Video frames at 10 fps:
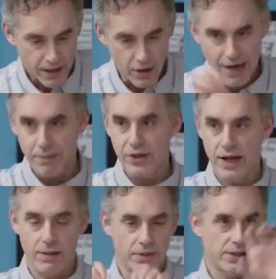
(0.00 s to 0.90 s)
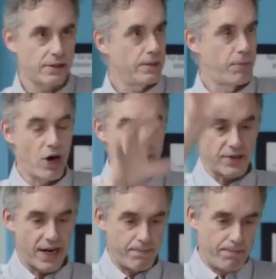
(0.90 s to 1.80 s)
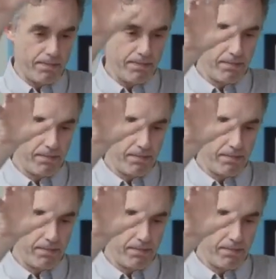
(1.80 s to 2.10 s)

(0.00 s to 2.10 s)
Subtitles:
Your hypothalamus pops up